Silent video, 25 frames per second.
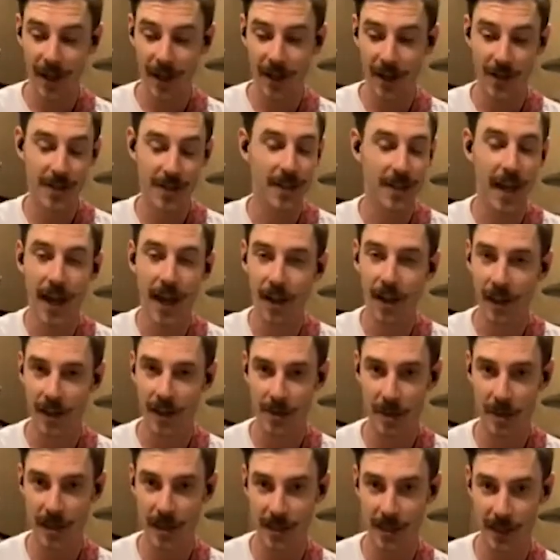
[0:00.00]
style. That's
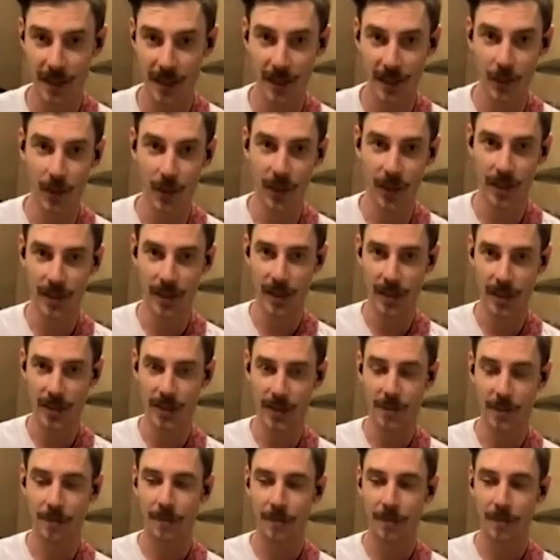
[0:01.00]
basically what it is.